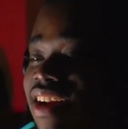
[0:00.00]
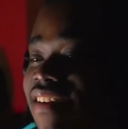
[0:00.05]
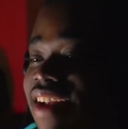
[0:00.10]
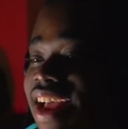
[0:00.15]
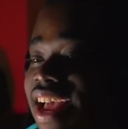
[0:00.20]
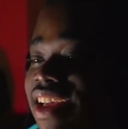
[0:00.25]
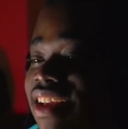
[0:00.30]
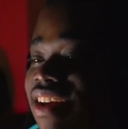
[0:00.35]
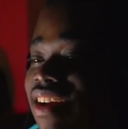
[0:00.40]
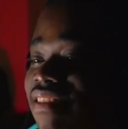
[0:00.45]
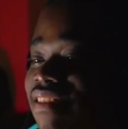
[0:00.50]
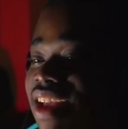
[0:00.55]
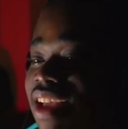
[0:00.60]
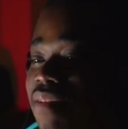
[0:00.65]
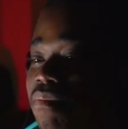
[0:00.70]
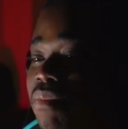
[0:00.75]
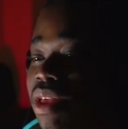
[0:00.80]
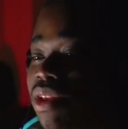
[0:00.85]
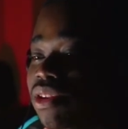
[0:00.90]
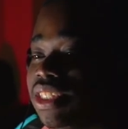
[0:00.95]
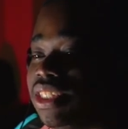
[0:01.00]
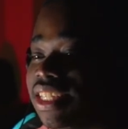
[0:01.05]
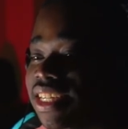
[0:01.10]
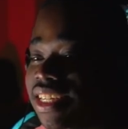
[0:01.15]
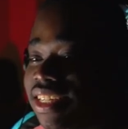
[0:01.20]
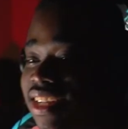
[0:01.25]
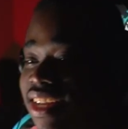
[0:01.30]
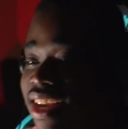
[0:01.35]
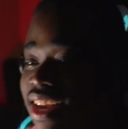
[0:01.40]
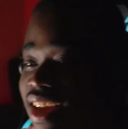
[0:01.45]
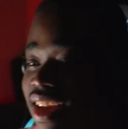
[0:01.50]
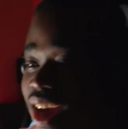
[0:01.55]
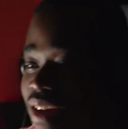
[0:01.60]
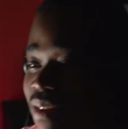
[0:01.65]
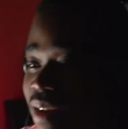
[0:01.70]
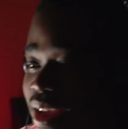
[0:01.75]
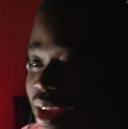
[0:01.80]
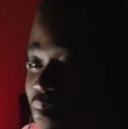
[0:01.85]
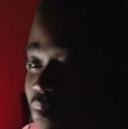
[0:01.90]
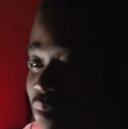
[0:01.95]
All
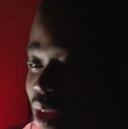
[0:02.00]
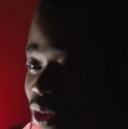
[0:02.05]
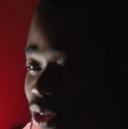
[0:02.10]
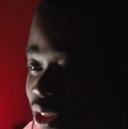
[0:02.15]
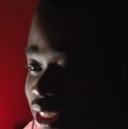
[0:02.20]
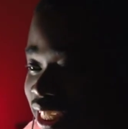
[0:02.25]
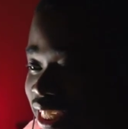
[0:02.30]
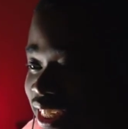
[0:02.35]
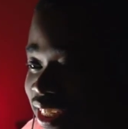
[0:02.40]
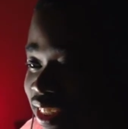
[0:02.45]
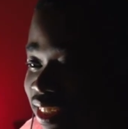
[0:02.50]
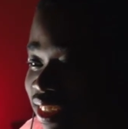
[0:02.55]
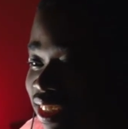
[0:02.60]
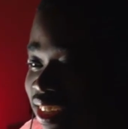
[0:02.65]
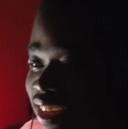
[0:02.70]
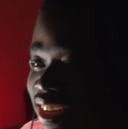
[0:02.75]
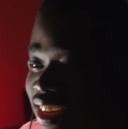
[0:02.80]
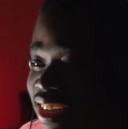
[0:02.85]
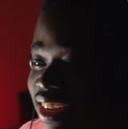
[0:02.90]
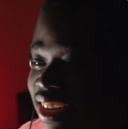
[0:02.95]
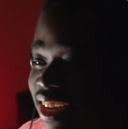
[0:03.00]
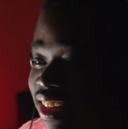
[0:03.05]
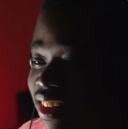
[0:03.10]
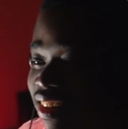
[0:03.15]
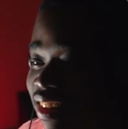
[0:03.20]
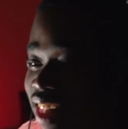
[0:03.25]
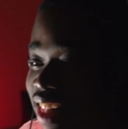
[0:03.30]
right, Milton. It looked like